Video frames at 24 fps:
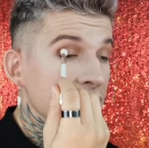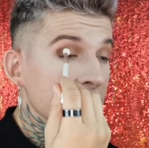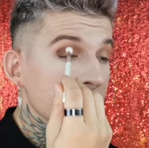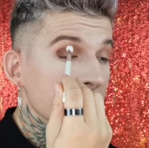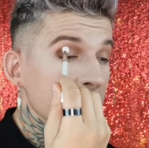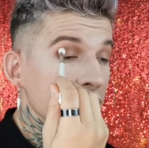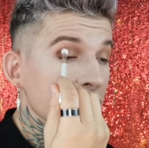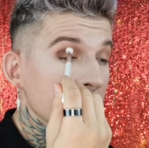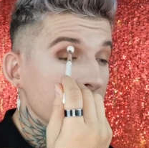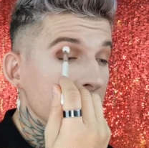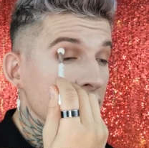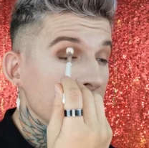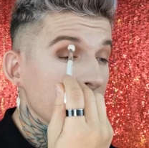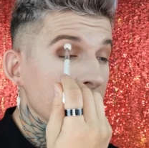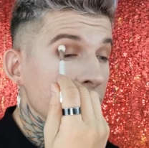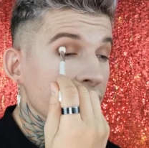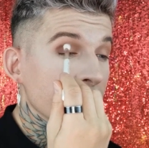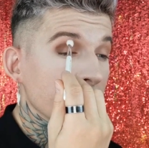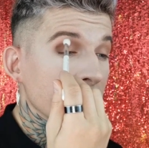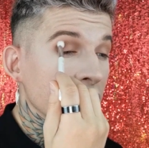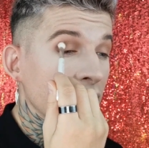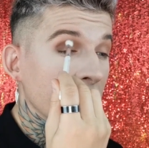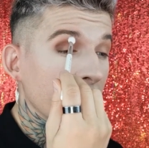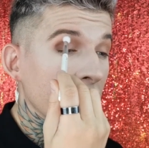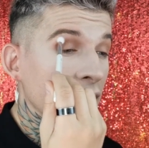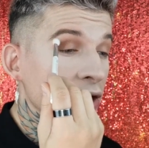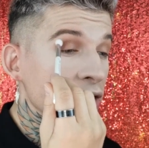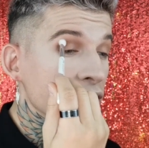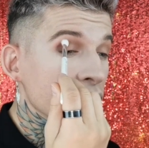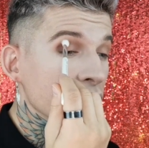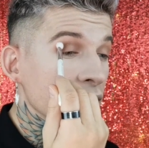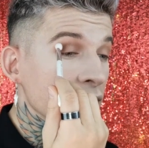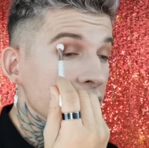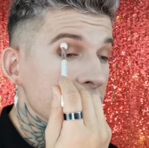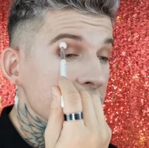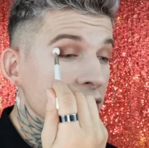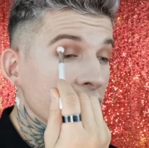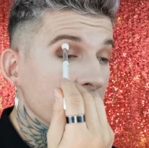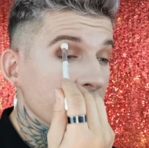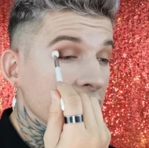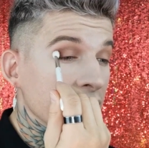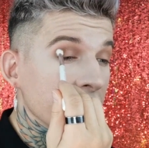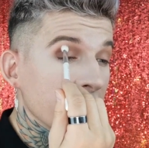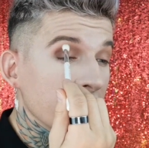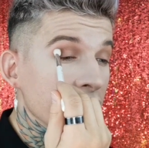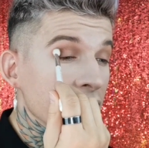to the actual socket.